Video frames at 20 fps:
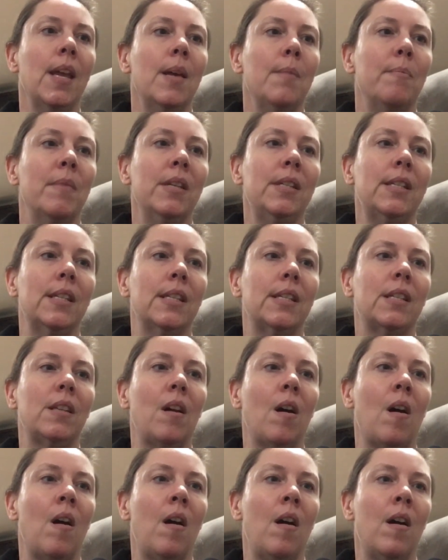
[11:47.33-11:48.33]
Mrs.
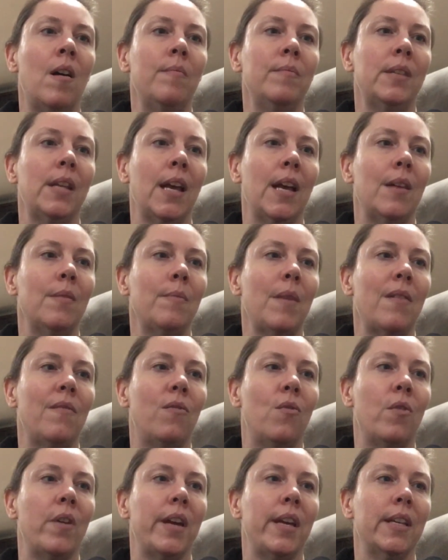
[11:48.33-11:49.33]
calmed down my
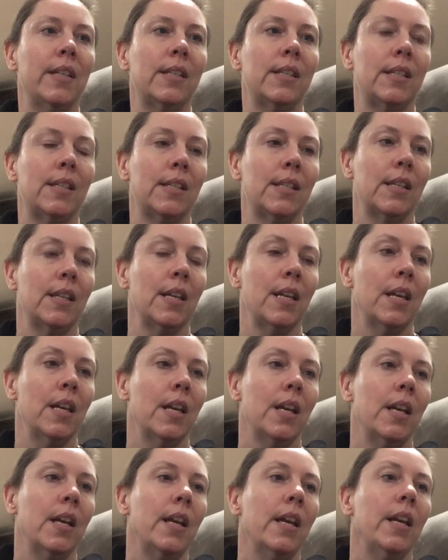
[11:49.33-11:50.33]
voice.
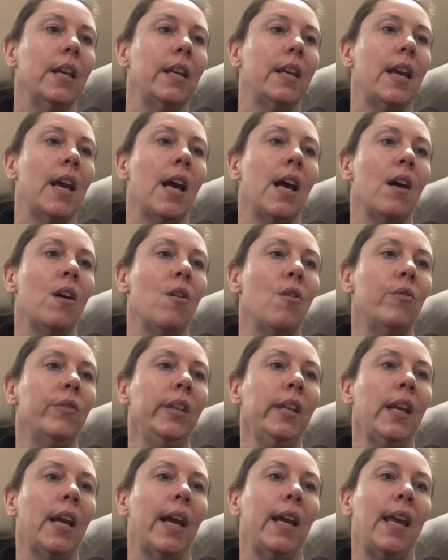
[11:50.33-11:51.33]
Yeah,
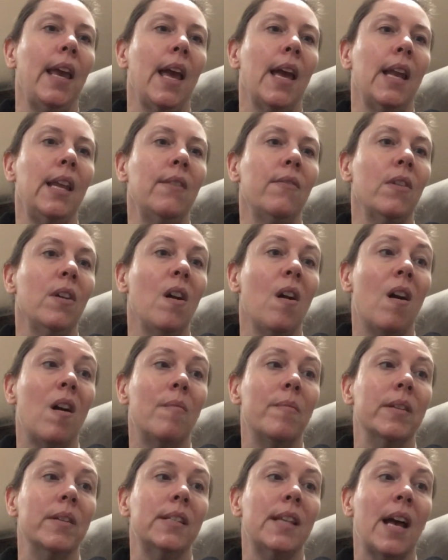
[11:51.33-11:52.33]
only I can't even
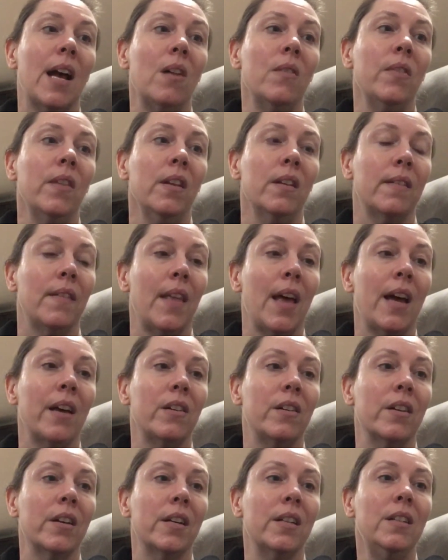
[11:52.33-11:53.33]
calm it down that
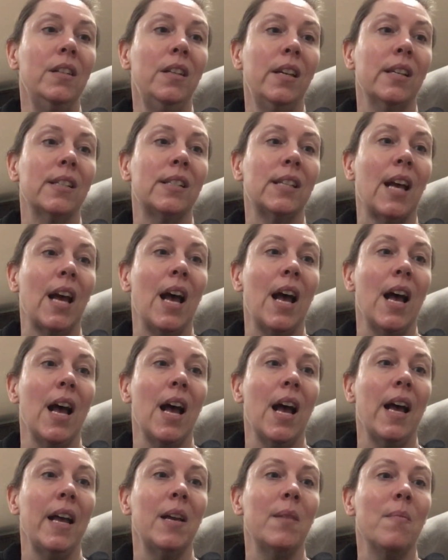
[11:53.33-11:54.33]
good, 'cause
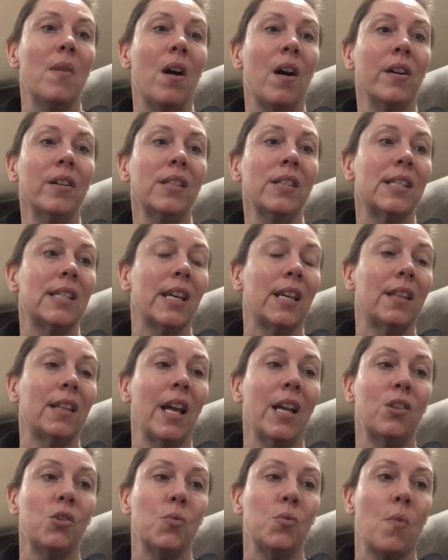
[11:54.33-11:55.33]
I am heartsick,
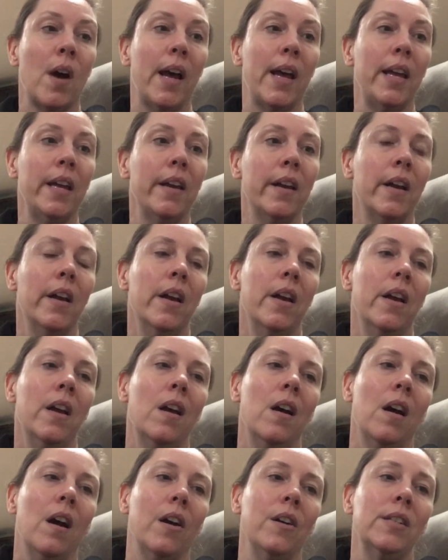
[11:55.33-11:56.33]
that's why.
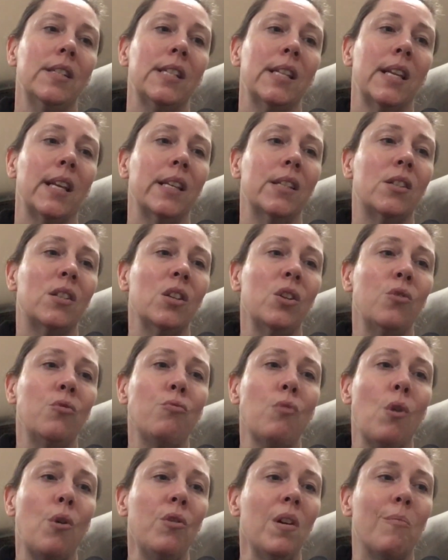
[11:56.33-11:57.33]
Heartsick is the
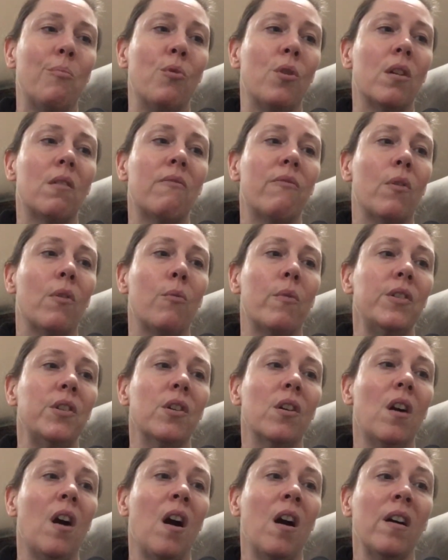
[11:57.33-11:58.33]
grown-up word for when
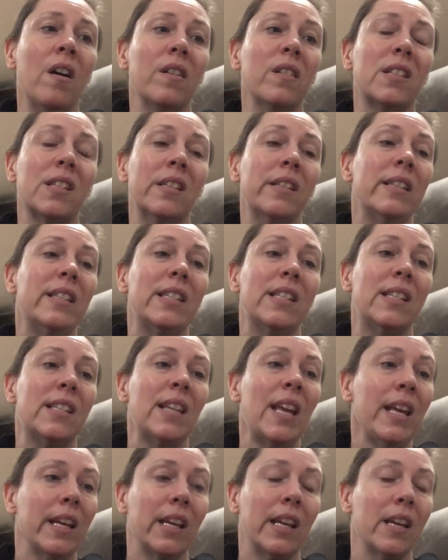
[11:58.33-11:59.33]
your heart is
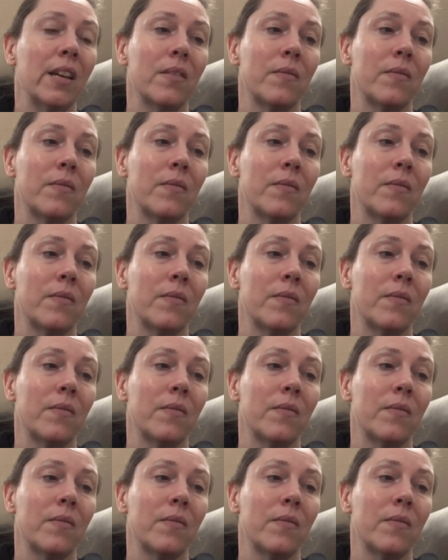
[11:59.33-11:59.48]
sick.